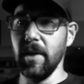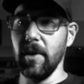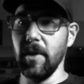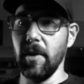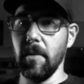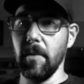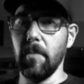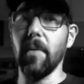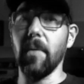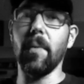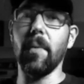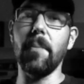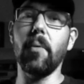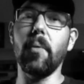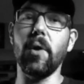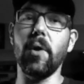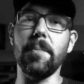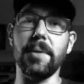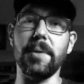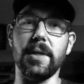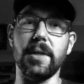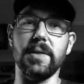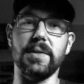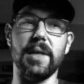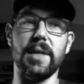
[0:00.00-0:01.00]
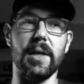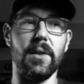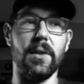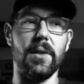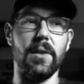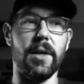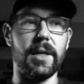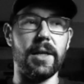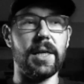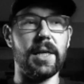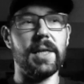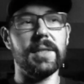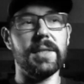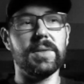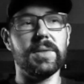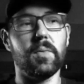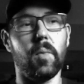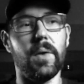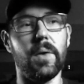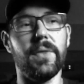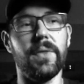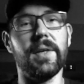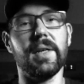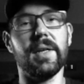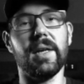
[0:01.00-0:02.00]
But my point being is that, like, it's
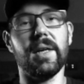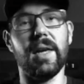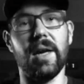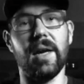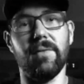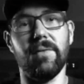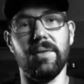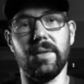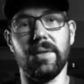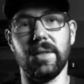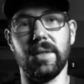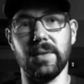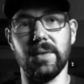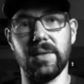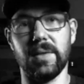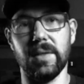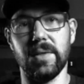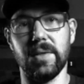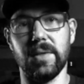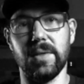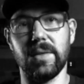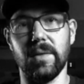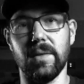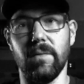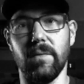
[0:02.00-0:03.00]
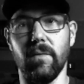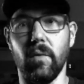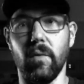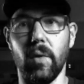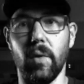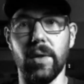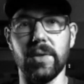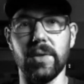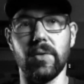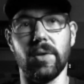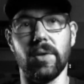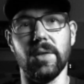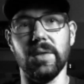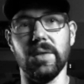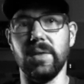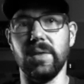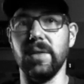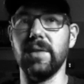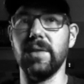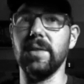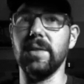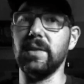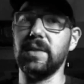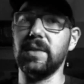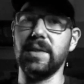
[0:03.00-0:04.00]
one thing to have consistent voice or
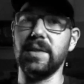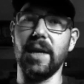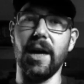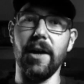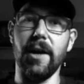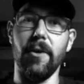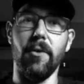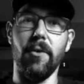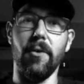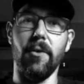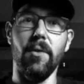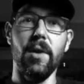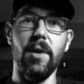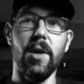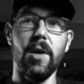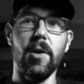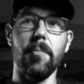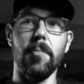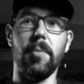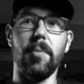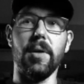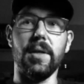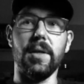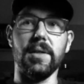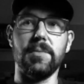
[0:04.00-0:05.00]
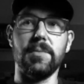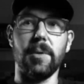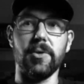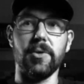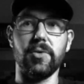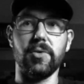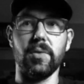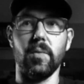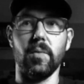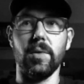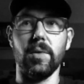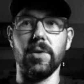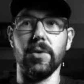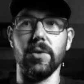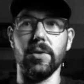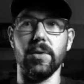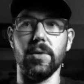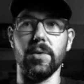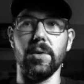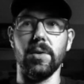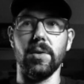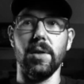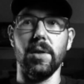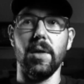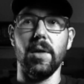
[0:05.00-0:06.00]
consistent style, but especially when
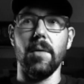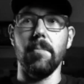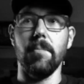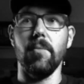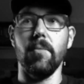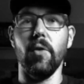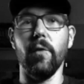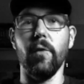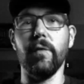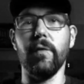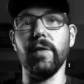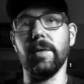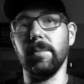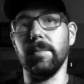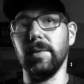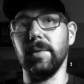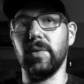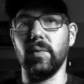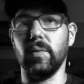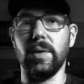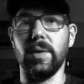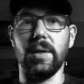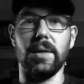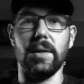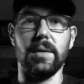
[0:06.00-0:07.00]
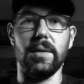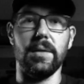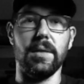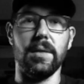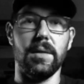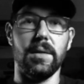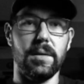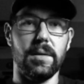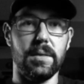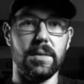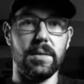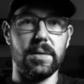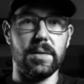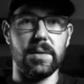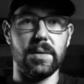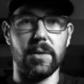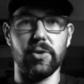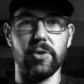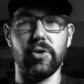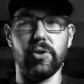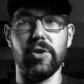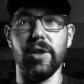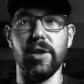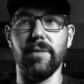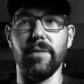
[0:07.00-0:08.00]
you're moving between
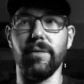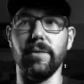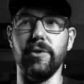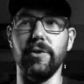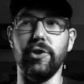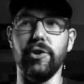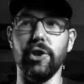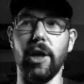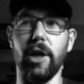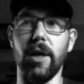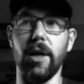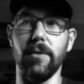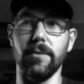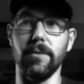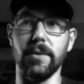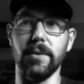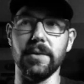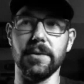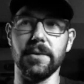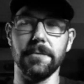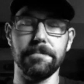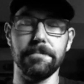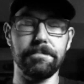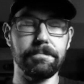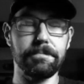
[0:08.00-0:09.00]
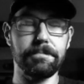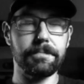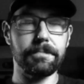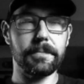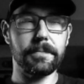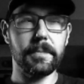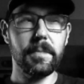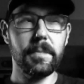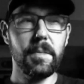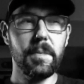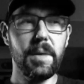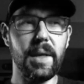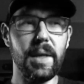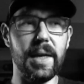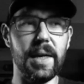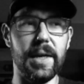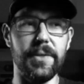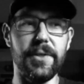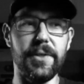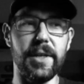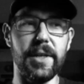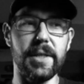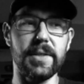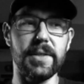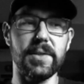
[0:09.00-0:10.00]
such different genres, I
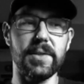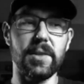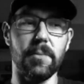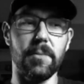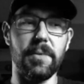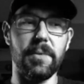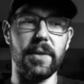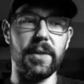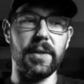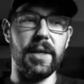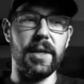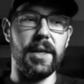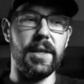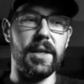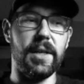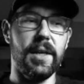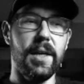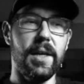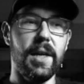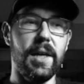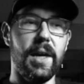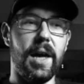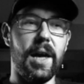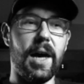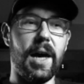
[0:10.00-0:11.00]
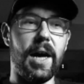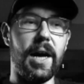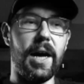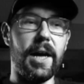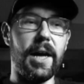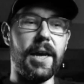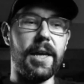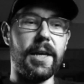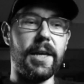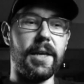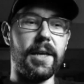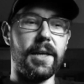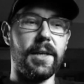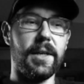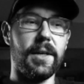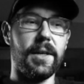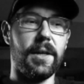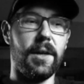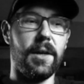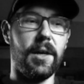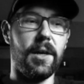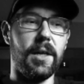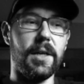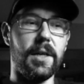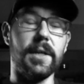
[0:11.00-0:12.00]
think it's something that
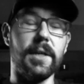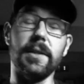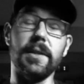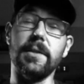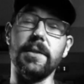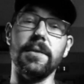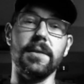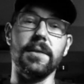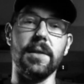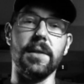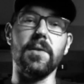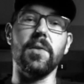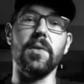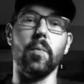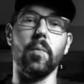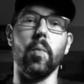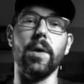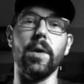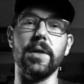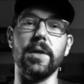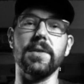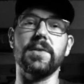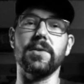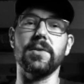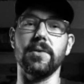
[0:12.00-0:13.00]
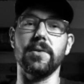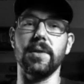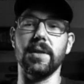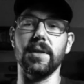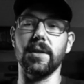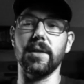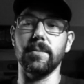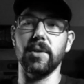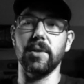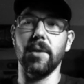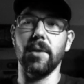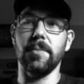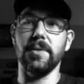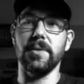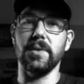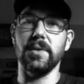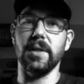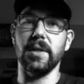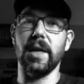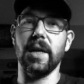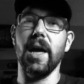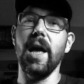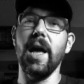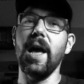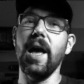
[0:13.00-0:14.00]
and the one concern that comes up is,
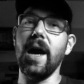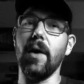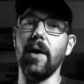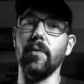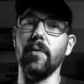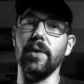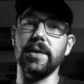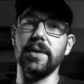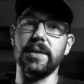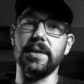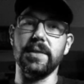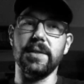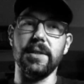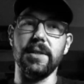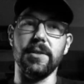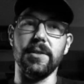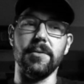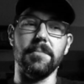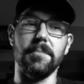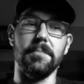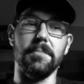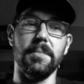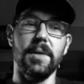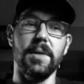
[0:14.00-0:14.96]
like, I would like to see him